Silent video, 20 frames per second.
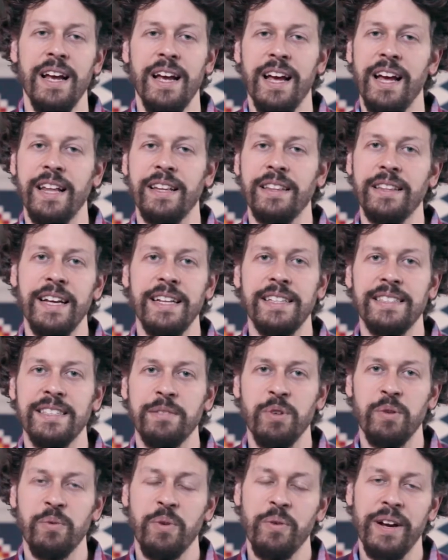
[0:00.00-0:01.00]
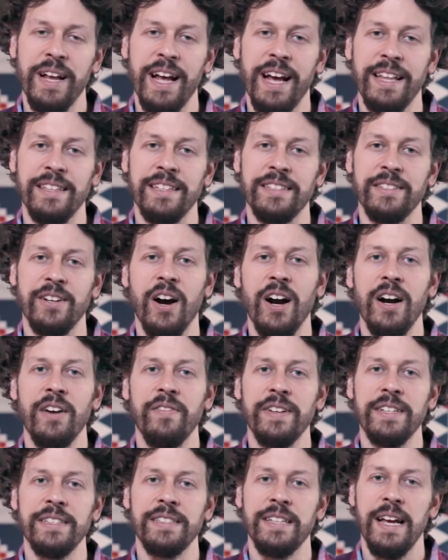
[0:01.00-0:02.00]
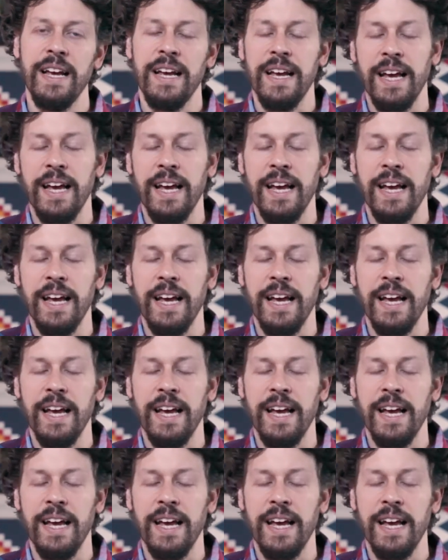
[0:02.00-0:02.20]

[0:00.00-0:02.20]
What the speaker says: and late summer where we had this harvest.